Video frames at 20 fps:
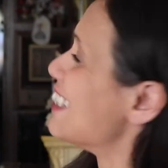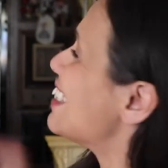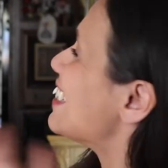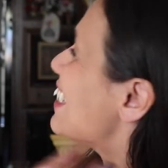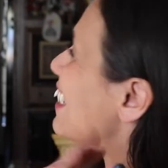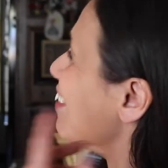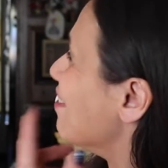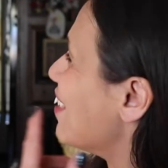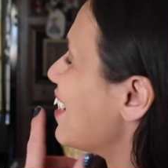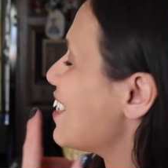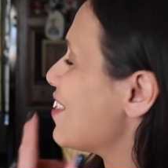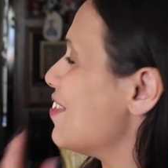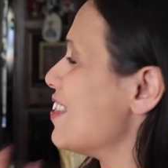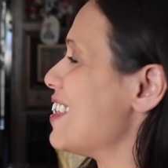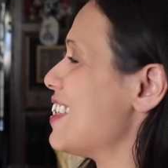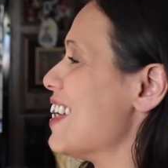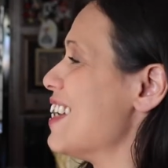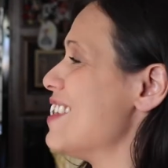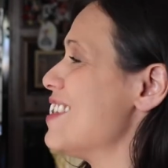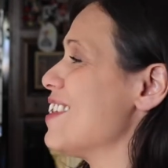see, it still makes
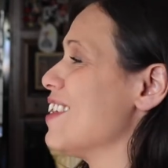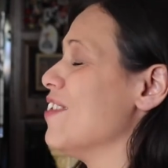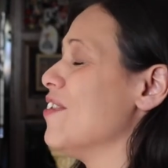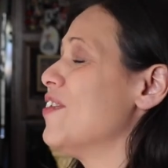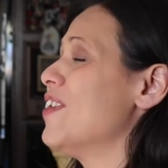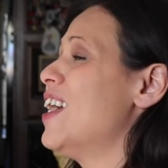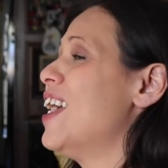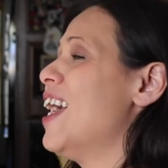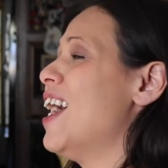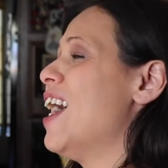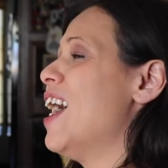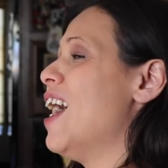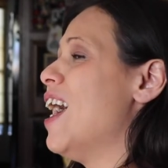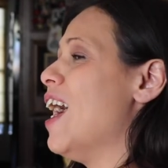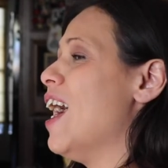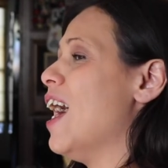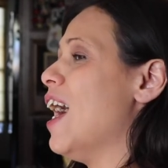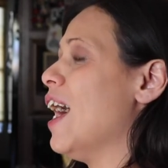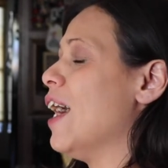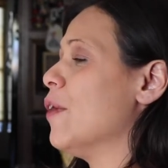me sad. So
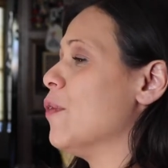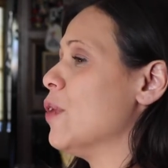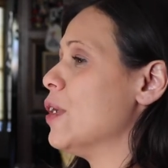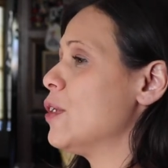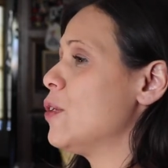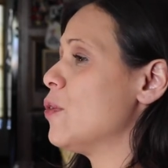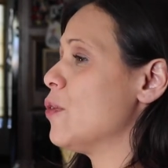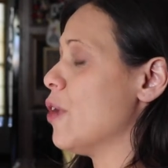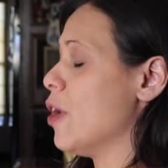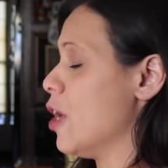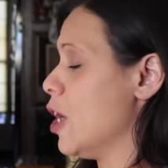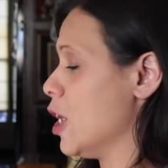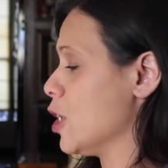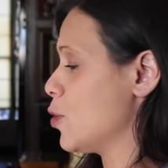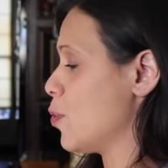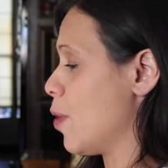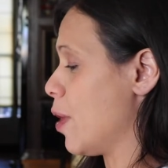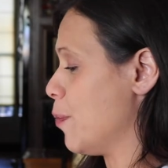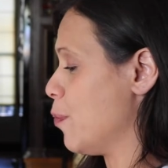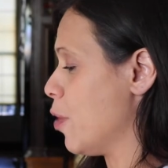I went to the
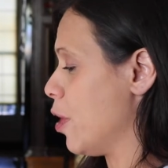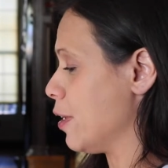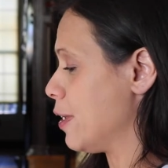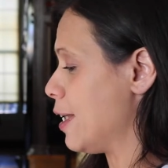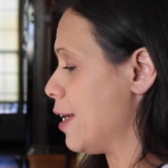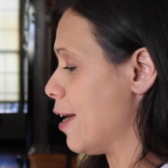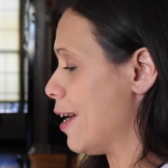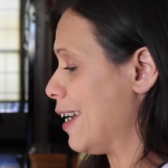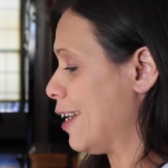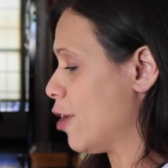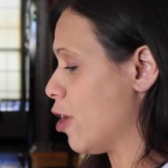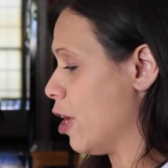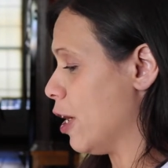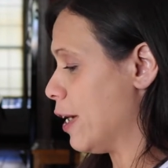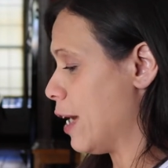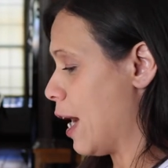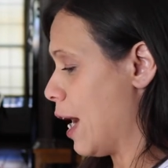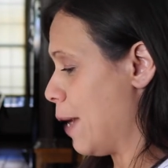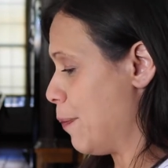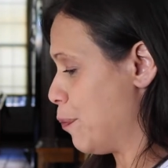hospital, I brought the
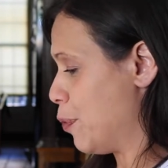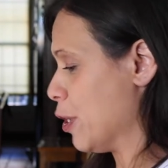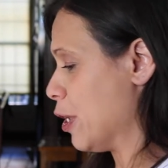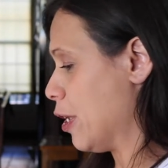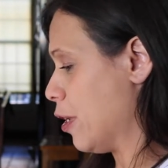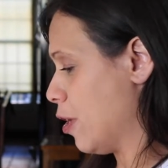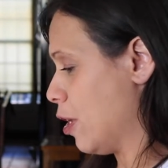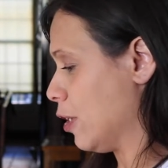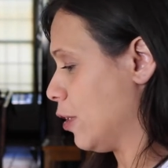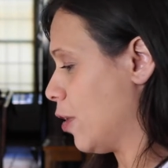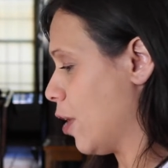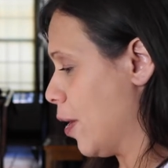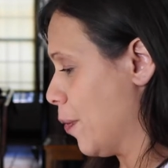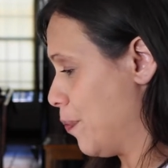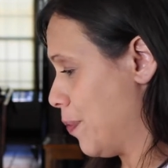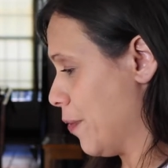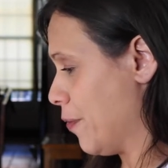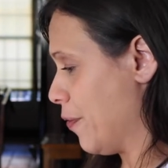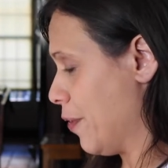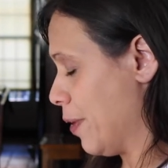icon, I put it on
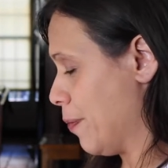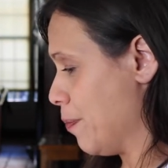top of